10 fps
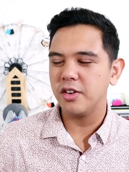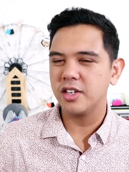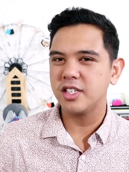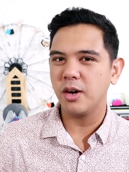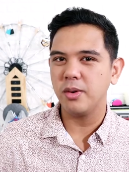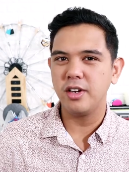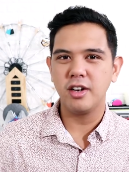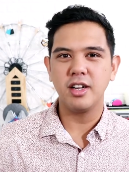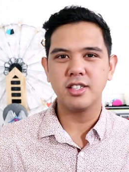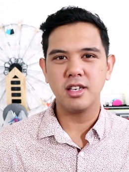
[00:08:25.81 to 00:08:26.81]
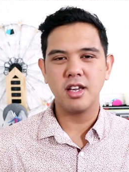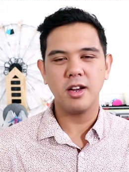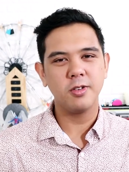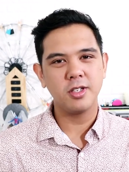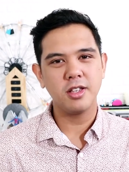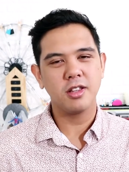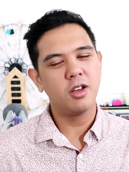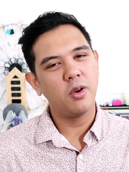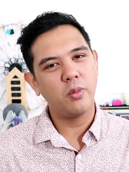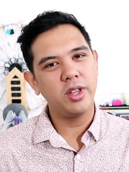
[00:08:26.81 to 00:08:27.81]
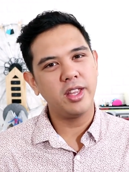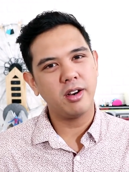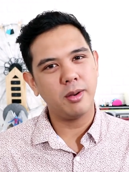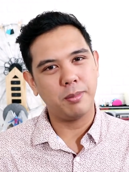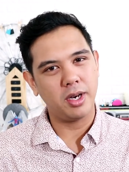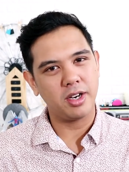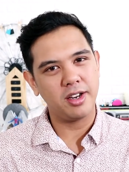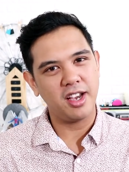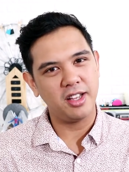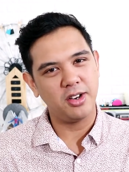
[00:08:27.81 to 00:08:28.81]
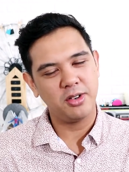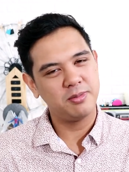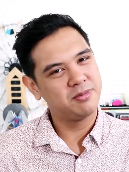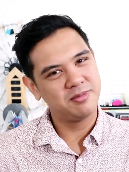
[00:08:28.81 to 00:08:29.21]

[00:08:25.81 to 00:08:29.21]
you can tell when you're not taking care of your teeth? When they're a butter yellow.